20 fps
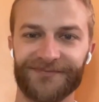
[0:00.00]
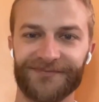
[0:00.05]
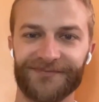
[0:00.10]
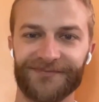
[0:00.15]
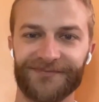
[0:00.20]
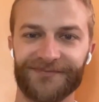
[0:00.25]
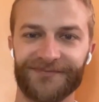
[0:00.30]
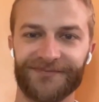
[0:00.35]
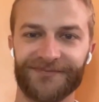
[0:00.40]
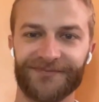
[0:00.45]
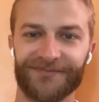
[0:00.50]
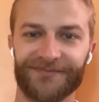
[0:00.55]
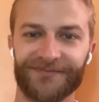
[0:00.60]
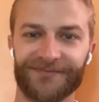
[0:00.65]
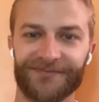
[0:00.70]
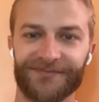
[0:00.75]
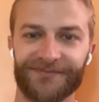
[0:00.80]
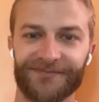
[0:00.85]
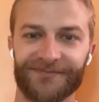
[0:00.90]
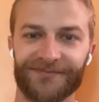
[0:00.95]

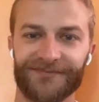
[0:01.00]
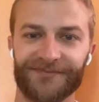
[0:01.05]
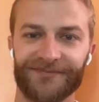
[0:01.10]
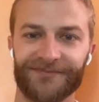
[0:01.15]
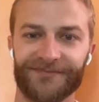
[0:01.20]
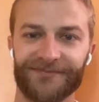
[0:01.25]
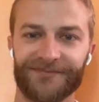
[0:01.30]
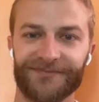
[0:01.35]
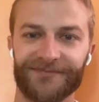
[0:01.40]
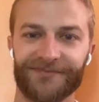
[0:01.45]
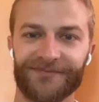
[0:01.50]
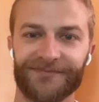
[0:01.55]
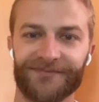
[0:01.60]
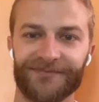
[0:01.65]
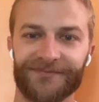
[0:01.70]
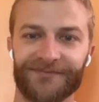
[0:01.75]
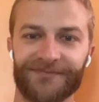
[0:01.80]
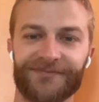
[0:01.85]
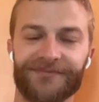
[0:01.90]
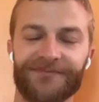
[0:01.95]

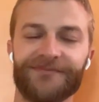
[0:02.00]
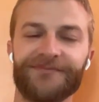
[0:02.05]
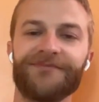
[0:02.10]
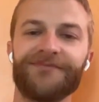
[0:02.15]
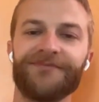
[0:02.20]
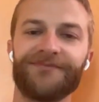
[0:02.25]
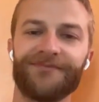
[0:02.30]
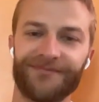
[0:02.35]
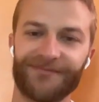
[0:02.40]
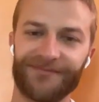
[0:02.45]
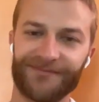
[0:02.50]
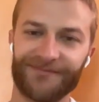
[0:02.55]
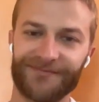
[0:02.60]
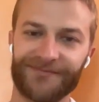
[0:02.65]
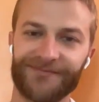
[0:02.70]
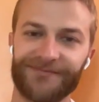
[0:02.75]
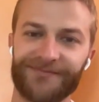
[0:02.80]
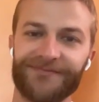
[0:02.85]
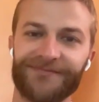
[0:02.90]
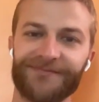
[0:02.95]

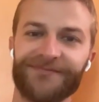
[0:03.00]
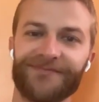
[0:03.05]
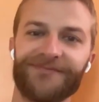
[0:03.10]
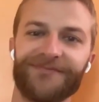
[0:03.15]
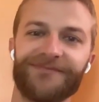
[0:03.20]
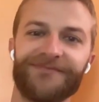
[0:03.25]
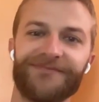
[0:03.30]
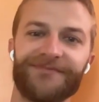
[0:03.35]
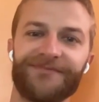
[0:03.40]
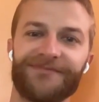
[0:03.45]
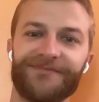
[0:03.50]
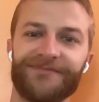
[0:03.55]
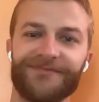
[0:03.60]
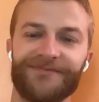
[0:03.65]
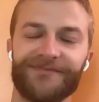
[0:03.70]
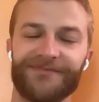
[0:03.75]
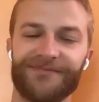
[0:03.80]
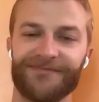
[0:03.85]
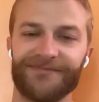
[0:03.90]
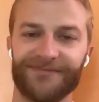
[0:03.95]

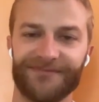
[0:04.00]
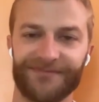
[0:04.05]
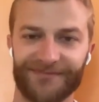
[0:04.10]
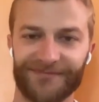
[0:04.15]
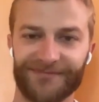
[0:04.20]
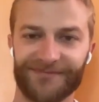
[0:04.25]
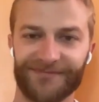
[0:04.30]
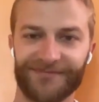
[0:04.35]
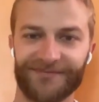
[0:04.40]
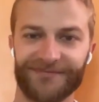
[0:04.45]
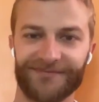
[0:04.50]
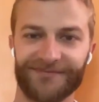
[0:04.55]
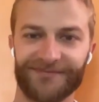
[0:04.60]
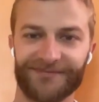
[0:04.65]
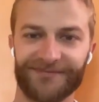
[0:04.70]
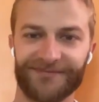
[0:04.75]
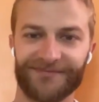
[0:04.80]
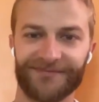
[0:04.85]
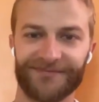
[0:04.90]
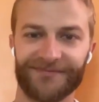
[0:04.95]

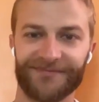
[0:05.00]
(not speaking)